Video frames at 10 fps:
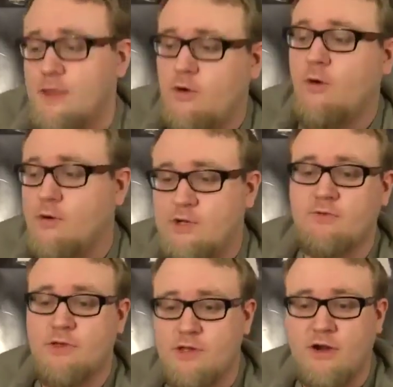And the courts
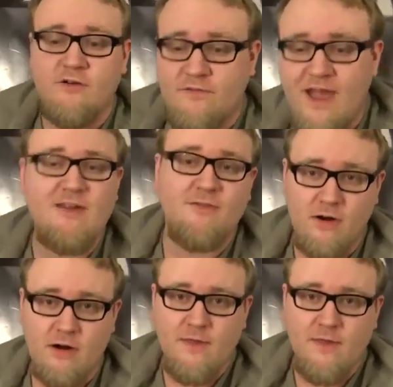ruled in her favor.